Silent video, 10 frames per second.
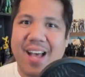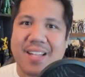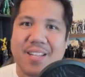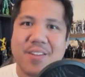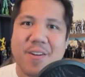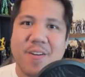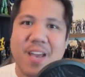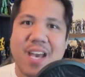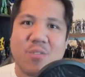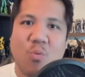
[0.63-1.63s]
Hello there
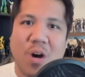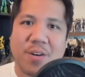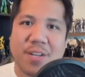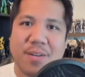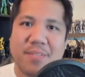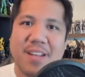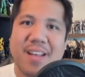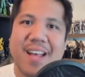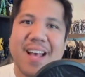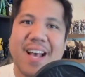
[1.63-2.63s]
and welcome.
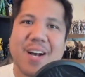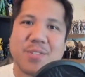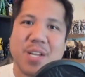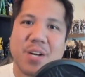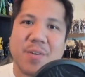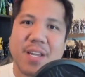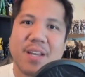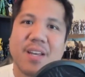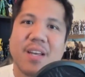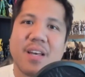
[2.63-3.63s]
How's it going?
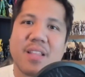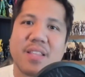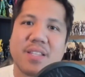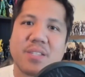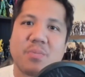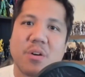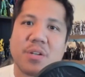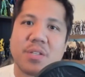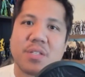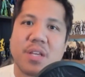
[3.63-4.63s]
This is Mark
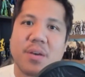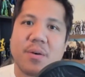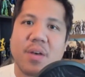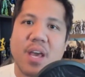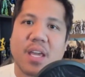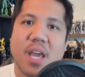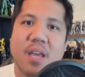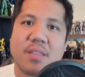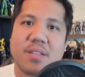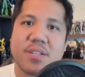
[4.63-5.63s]
Castillo,
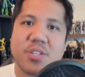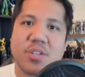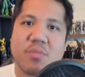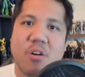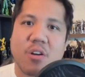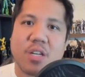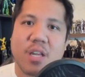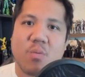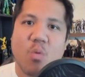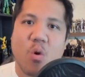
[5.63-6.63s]
aka The Digital
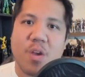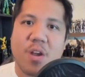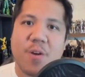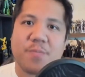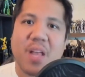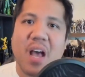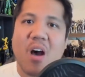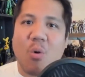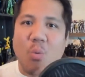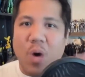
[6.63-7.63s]
Marketing Warrior.
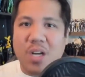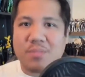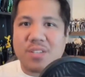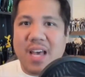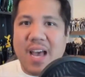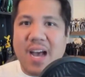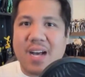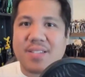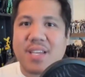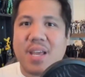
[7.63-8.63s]
Welcome to the
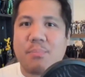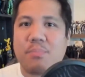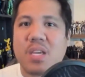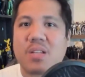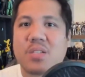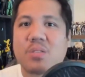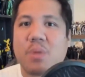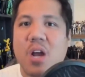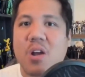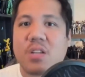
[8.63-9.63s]
Ask and Be
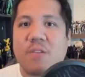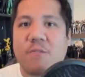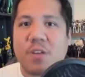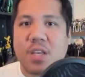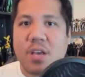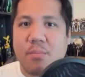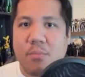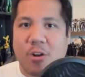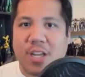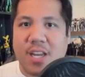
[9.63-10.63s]
Inspired affiliate
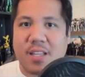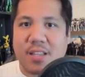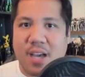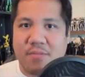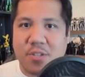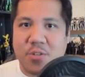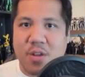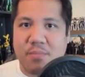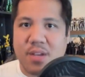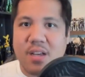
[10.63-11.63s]
marketing live
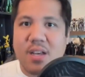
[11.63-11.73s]
stream,